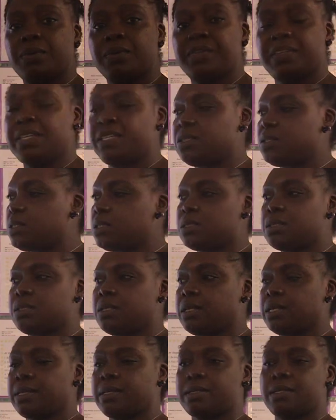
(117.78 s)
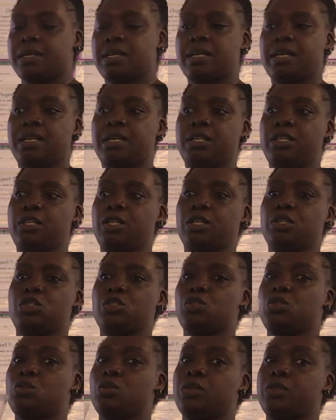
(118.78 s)
with these, just
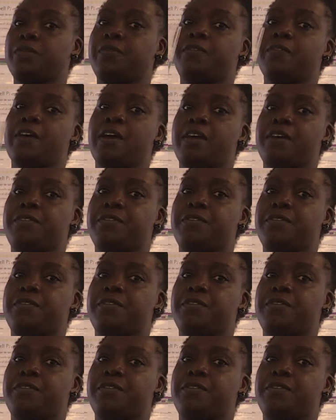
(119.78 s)
do the 5